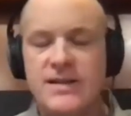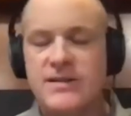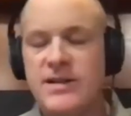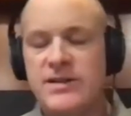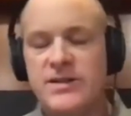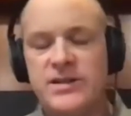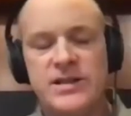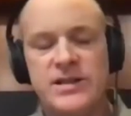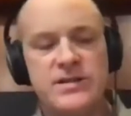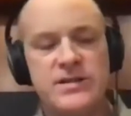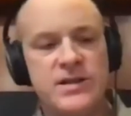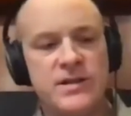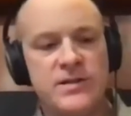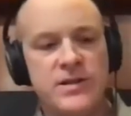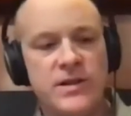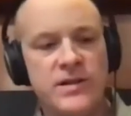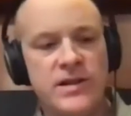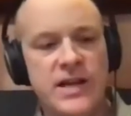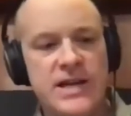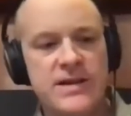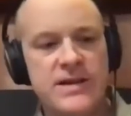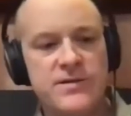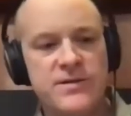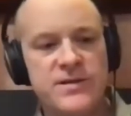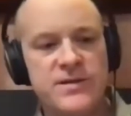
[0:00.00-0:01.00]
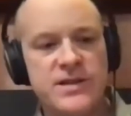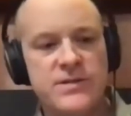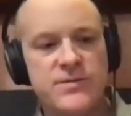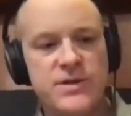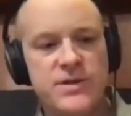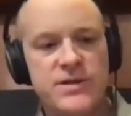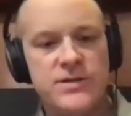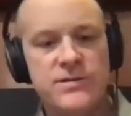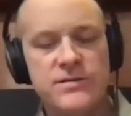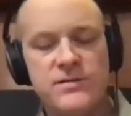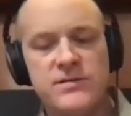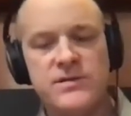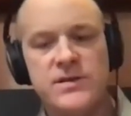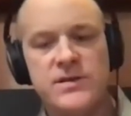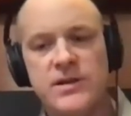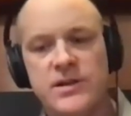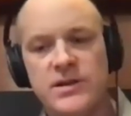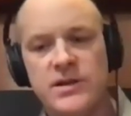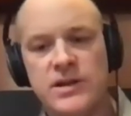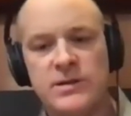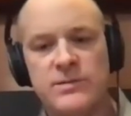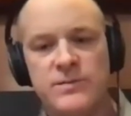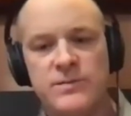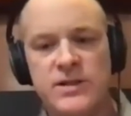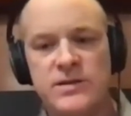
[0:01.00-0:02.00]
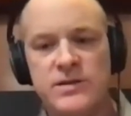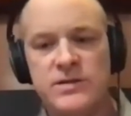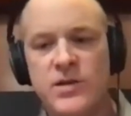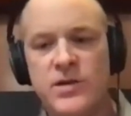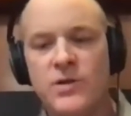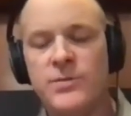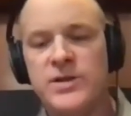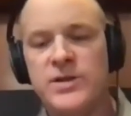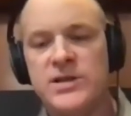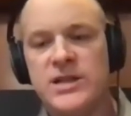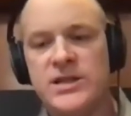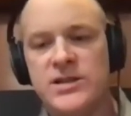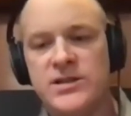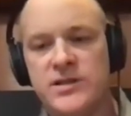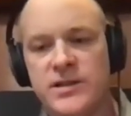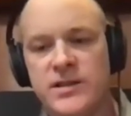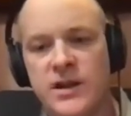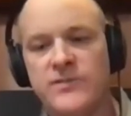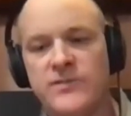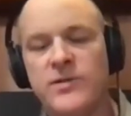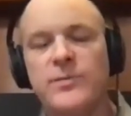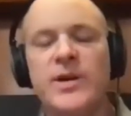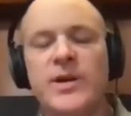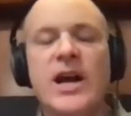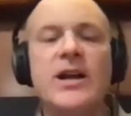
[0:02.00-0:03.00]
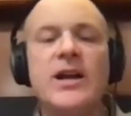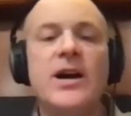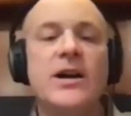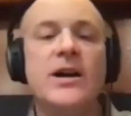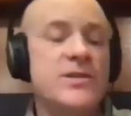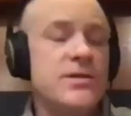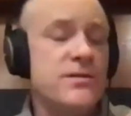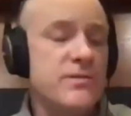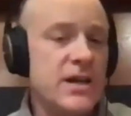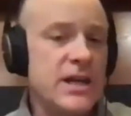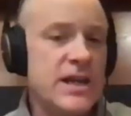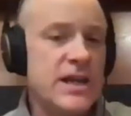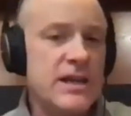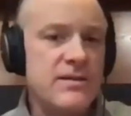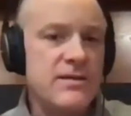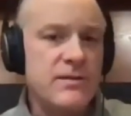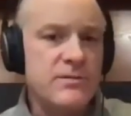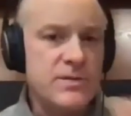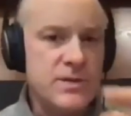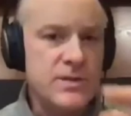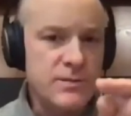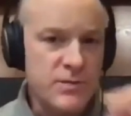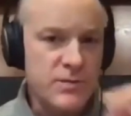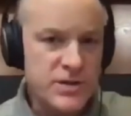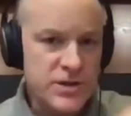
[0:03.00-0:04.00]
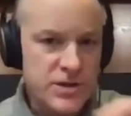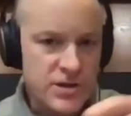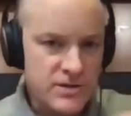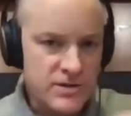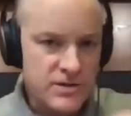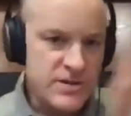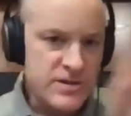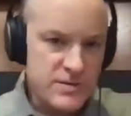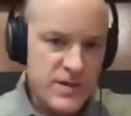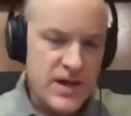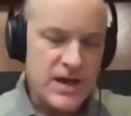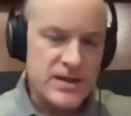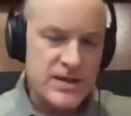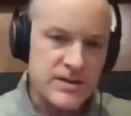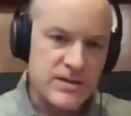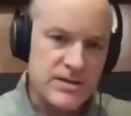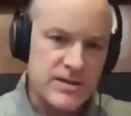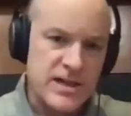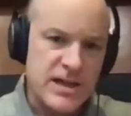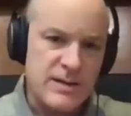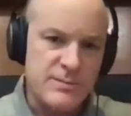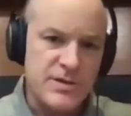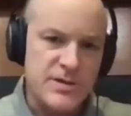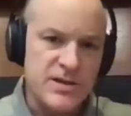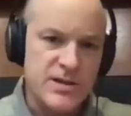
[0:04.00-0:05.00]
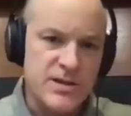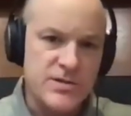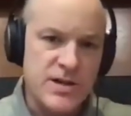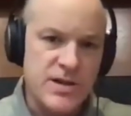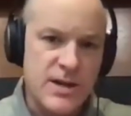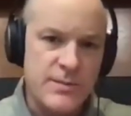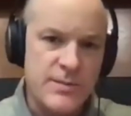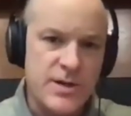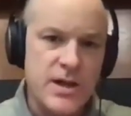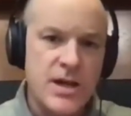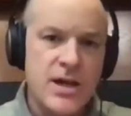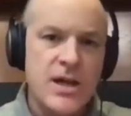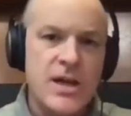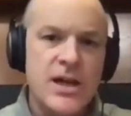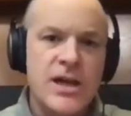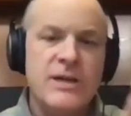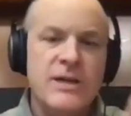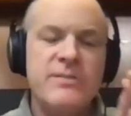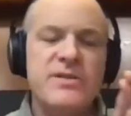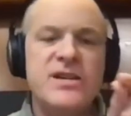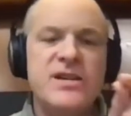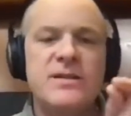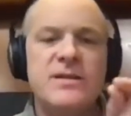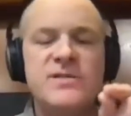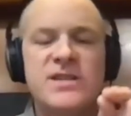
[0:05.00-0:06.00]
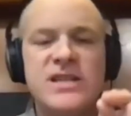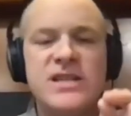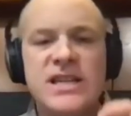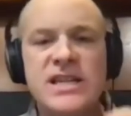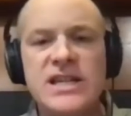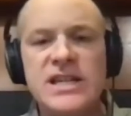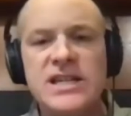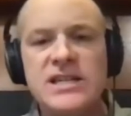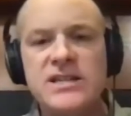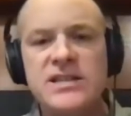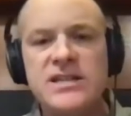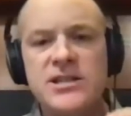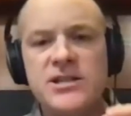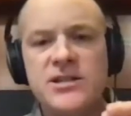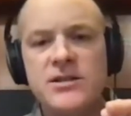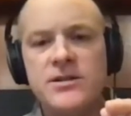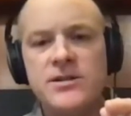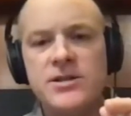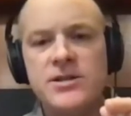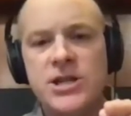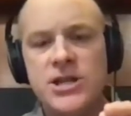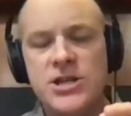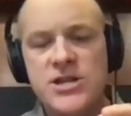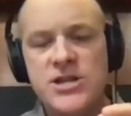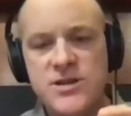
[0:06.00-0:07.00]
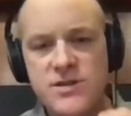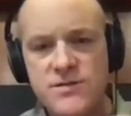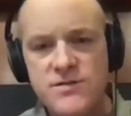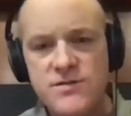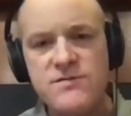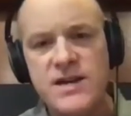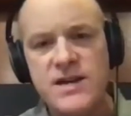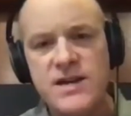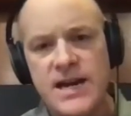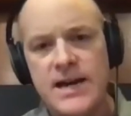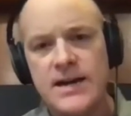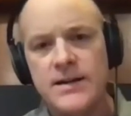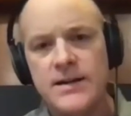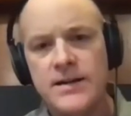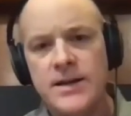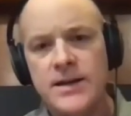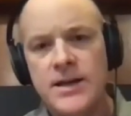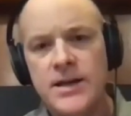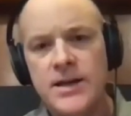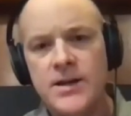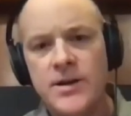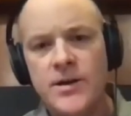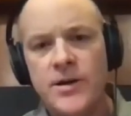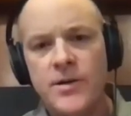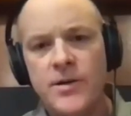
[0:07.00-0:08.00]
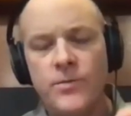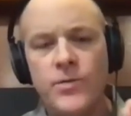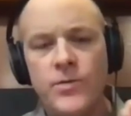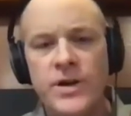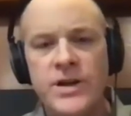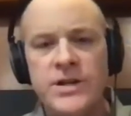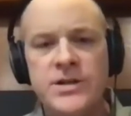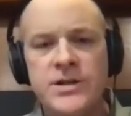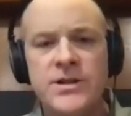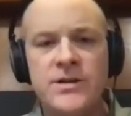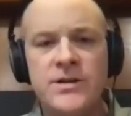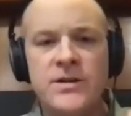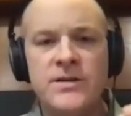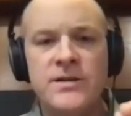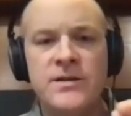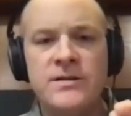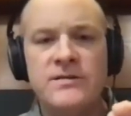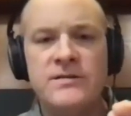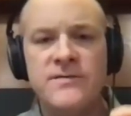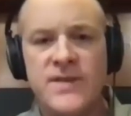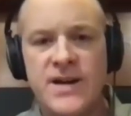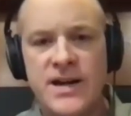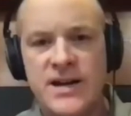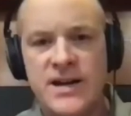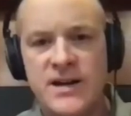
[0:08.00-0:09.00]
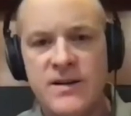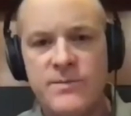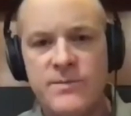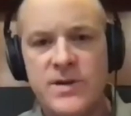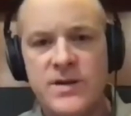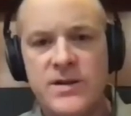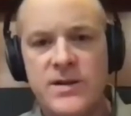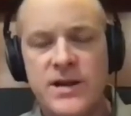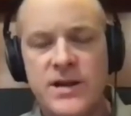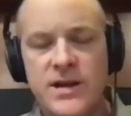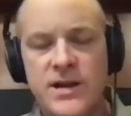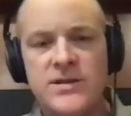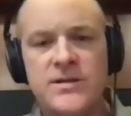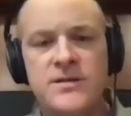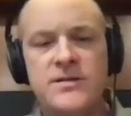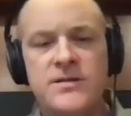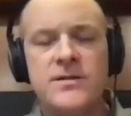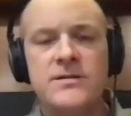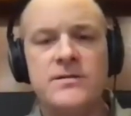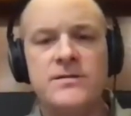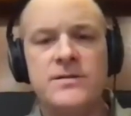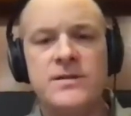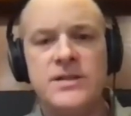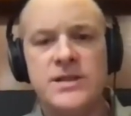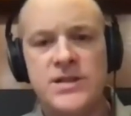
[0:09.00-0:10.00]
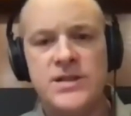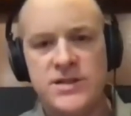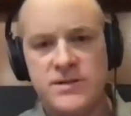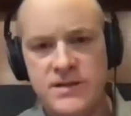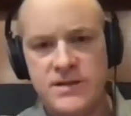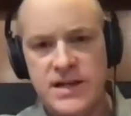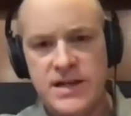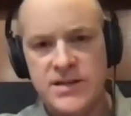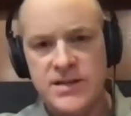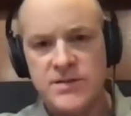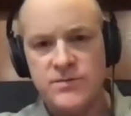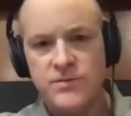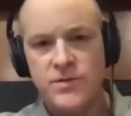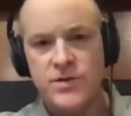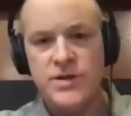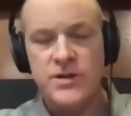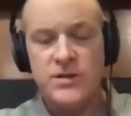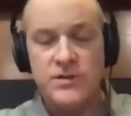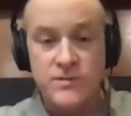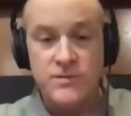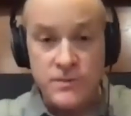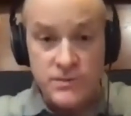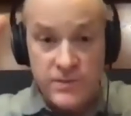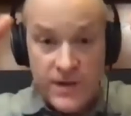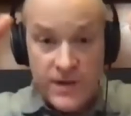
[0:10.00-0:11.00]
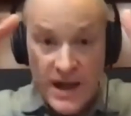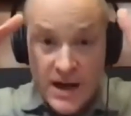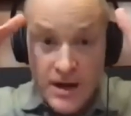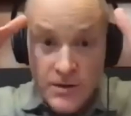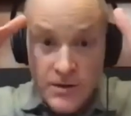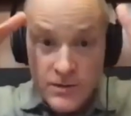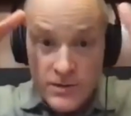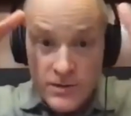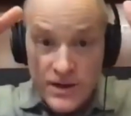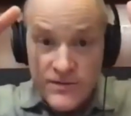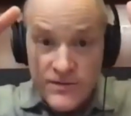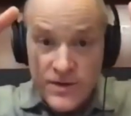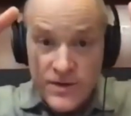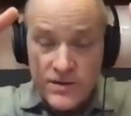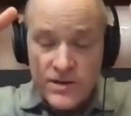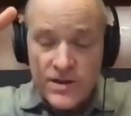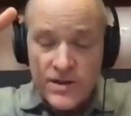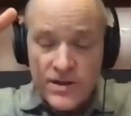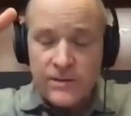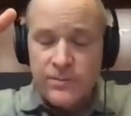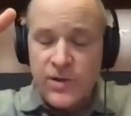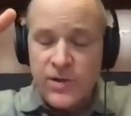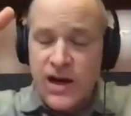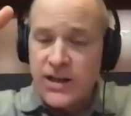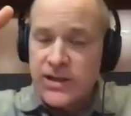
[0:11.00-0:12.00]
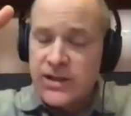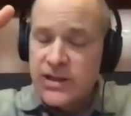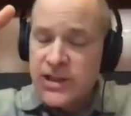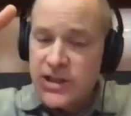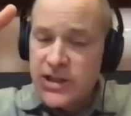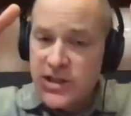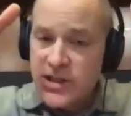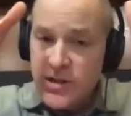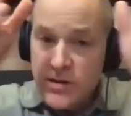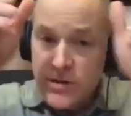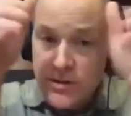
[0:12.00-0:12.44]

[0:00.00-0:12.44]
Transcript: Just the language that we use that can be so potentially harmful. But I also, again, to return this back to the topic of trauma, it becomes easier to do that when you're in an environment under distress, where you're now, even the practitioner